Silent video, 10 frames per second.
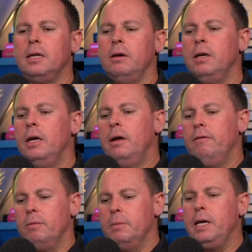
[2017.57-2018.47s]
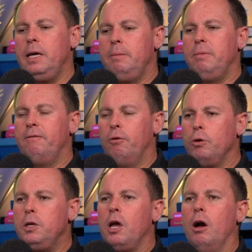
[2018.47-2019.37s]
So for me,
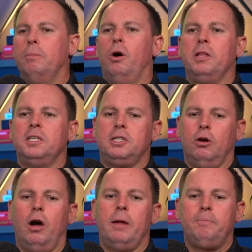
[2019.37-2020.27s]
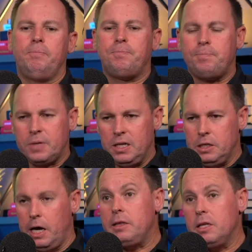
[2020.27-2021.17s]
before you go and buy the site,
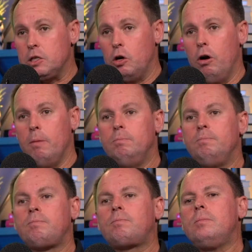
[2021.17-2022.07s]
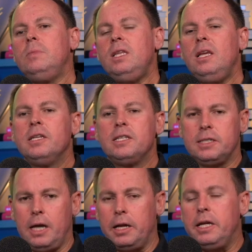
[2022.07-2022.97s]
take the time,
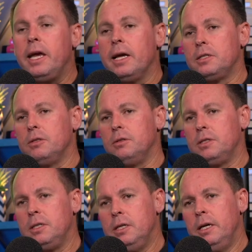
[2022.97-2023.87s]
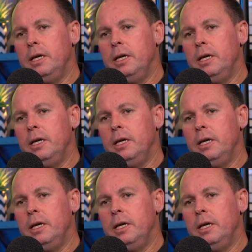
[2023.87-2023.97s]
study council's